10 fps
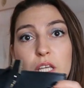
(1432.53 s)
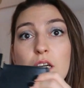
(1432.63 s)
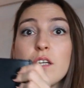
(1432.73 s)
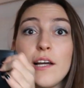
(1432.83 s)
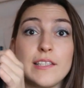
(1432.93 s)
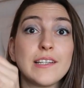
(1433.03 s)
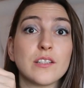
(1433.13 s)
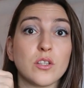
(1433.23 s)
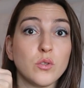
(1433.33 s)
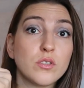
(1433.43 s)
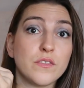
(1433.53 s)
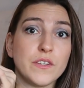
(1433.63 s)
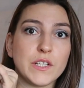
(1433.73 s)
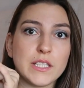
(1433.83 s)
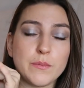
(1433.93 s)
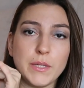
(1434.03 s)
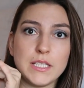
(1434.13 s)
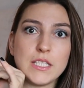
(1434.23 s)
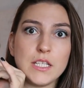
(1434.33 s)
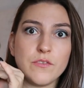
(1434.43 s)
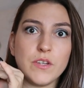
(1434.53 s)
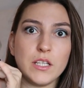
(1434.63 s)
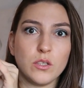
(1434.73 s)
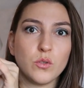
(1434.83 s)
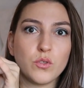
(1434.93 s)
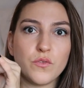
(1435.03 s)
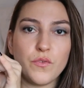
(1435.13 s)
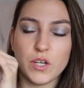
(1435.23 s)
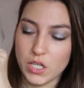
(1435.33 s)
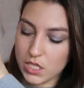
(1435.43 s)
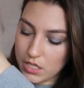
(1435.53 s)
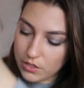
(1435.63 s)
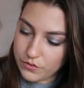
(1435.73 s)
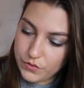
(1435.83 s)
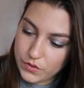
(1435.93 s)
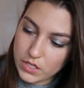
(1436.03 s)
I think it looks very expensive and looks very kind of,